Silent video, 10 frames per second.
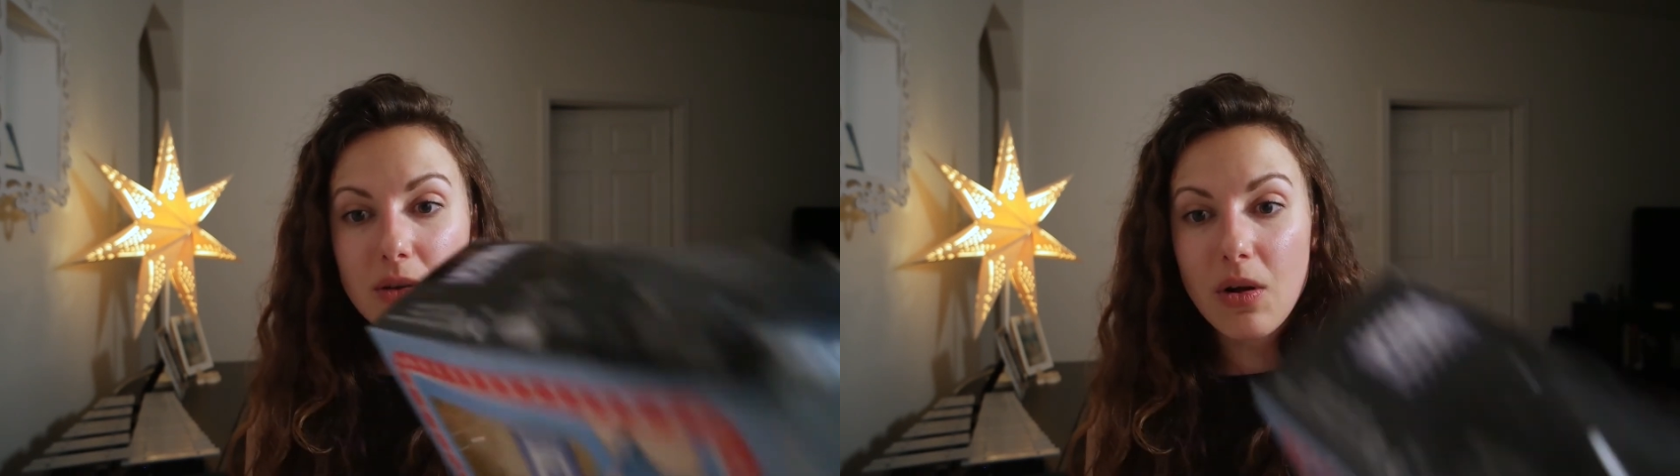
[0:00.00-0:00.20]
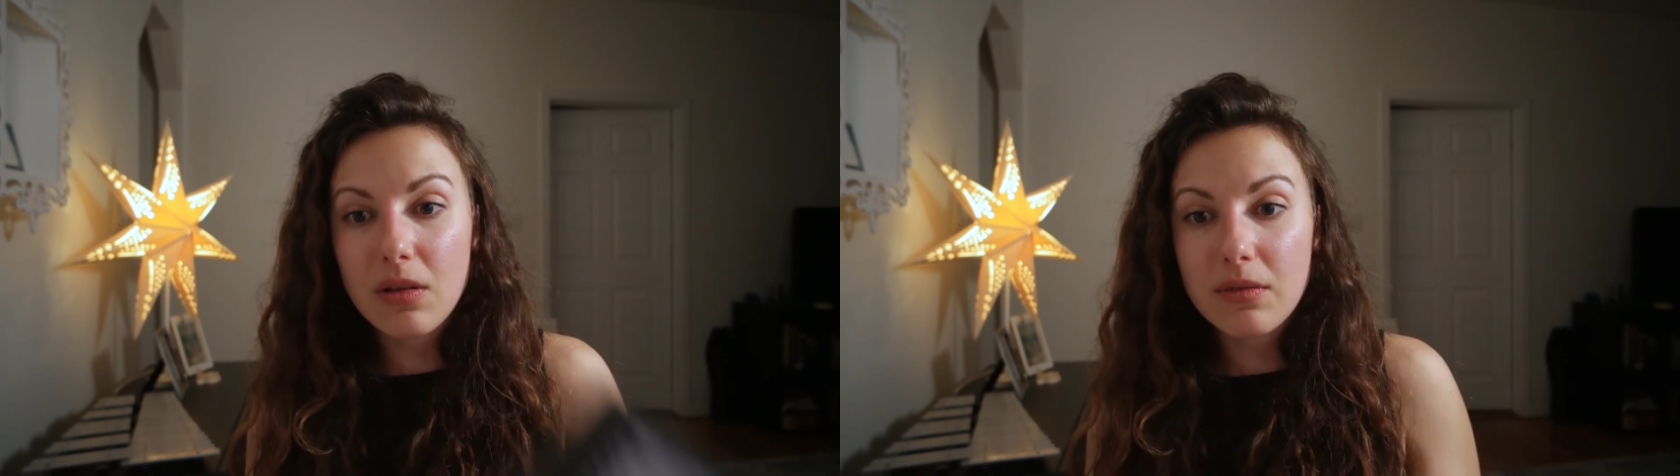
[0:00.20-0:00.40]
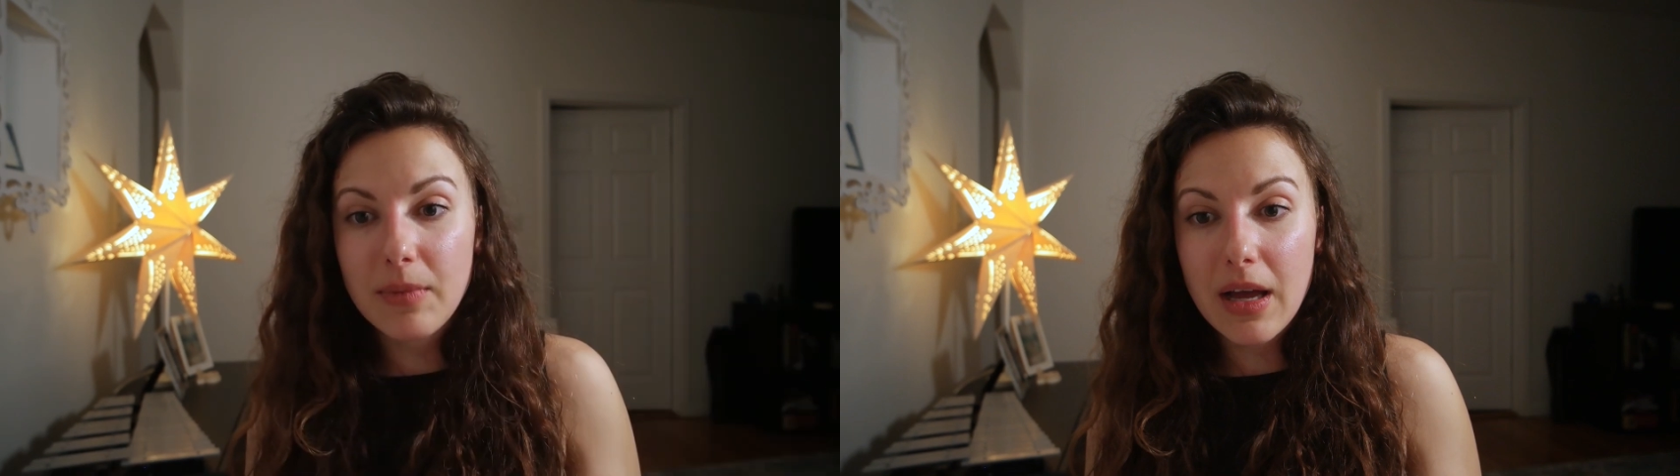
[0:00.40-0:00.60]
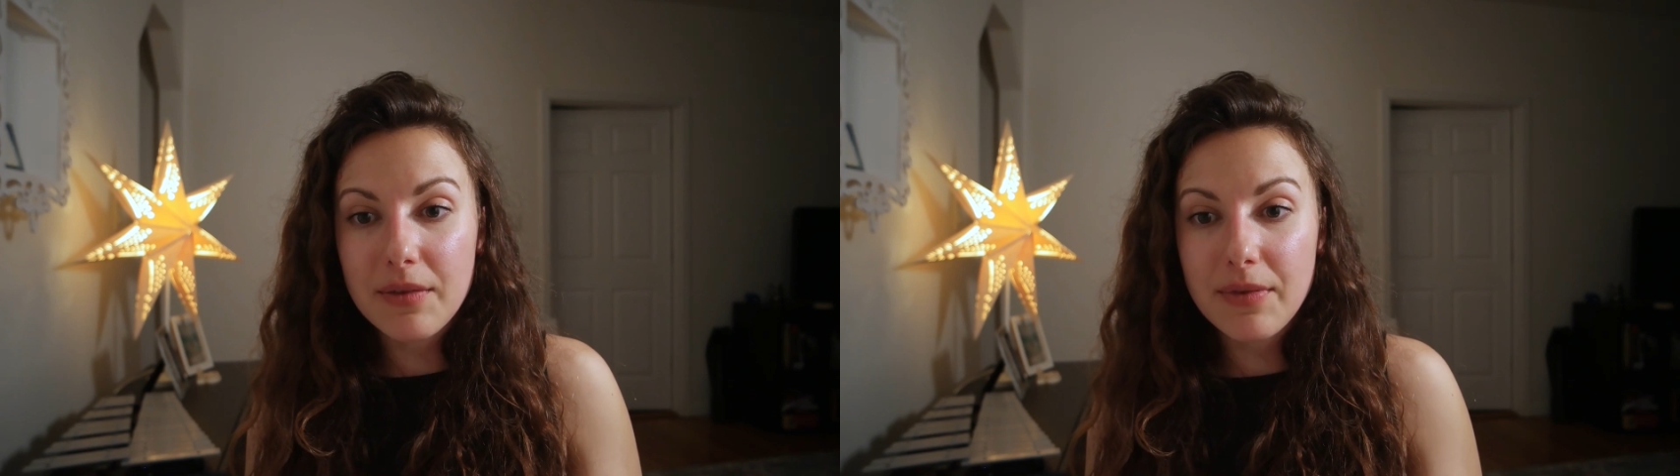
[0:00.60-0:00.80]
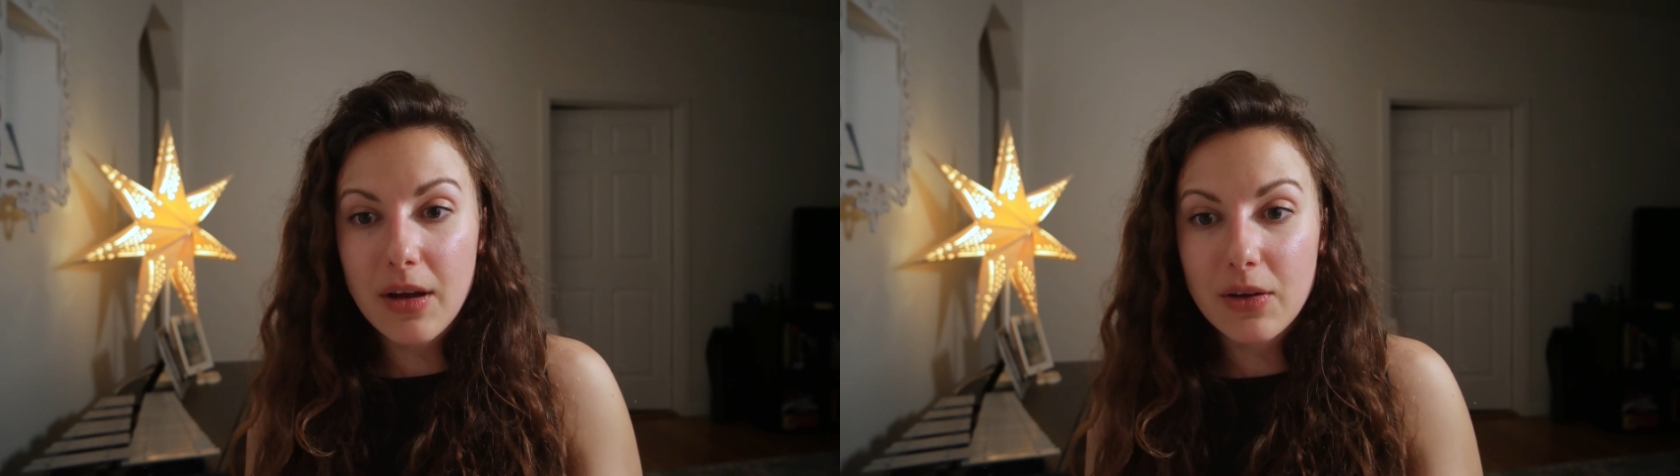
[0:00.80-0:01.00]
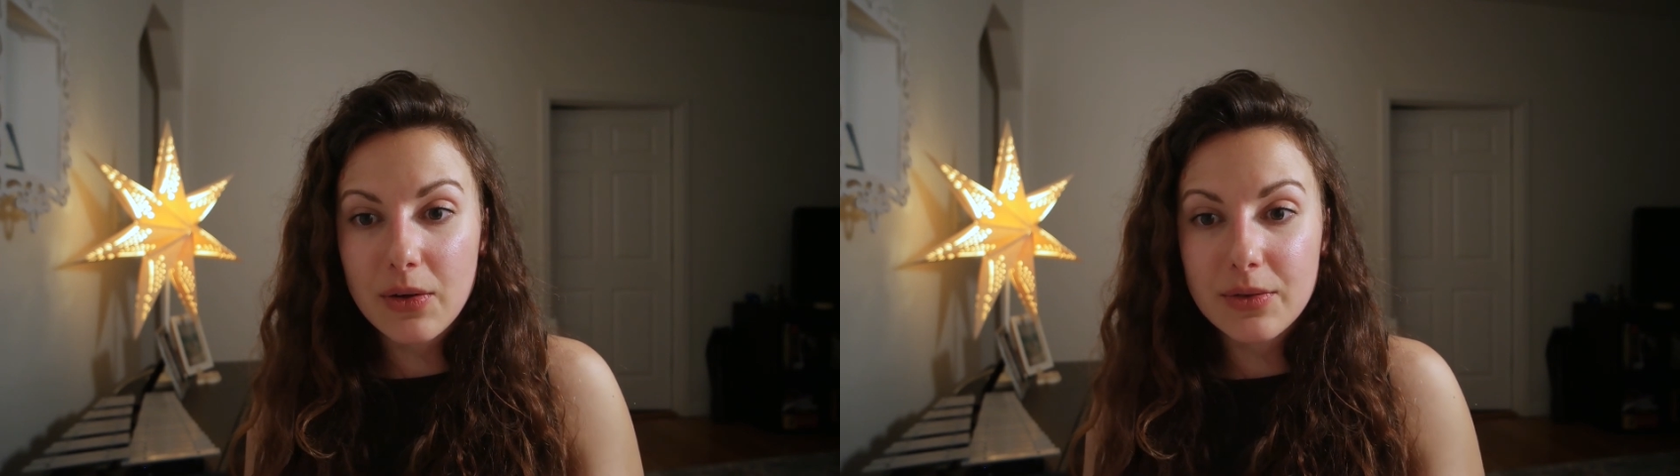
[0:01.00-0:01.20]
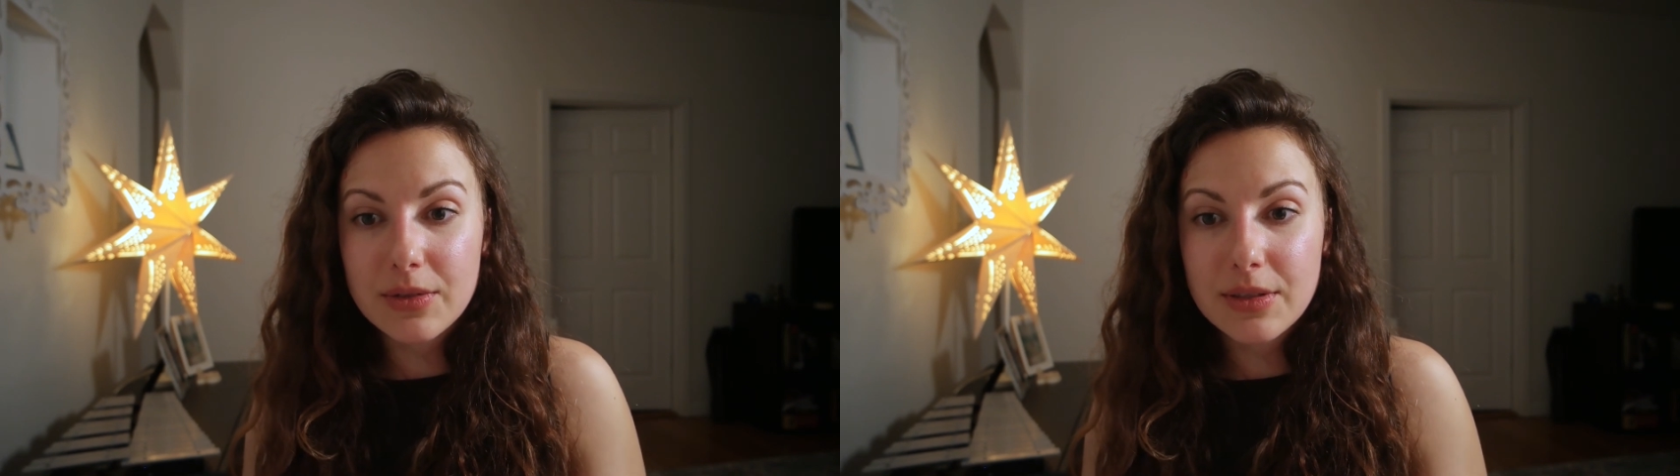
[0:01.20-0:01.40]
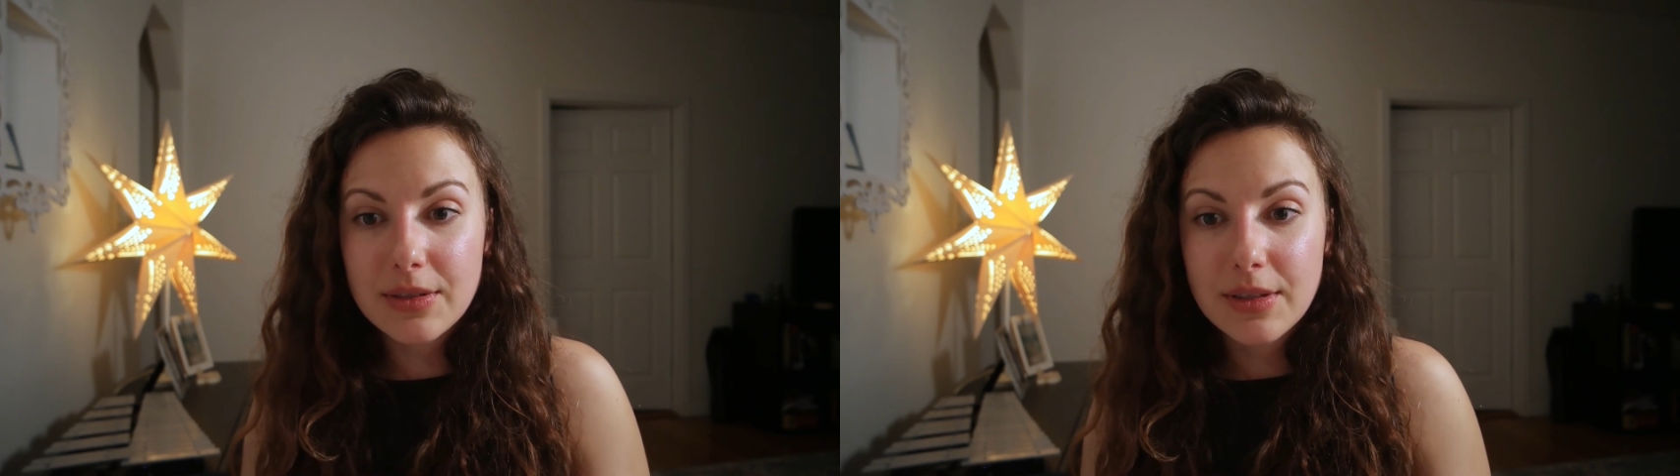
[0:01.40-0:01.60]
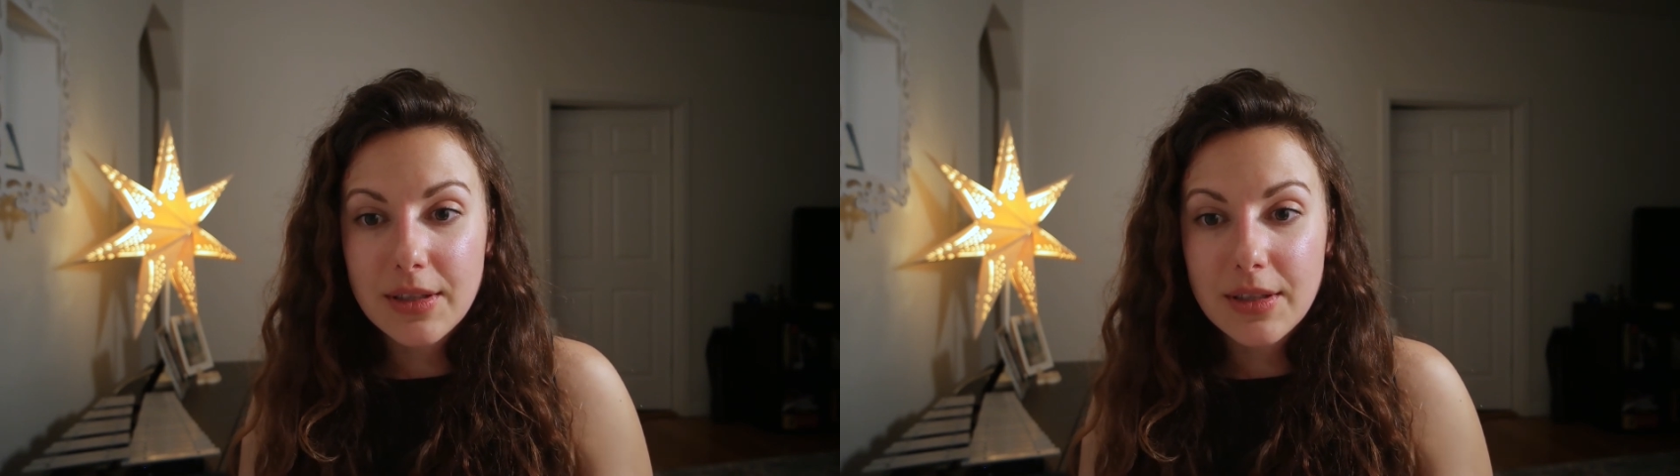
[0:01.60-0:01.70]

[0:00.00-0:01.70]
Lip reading: all of my FUNKOs.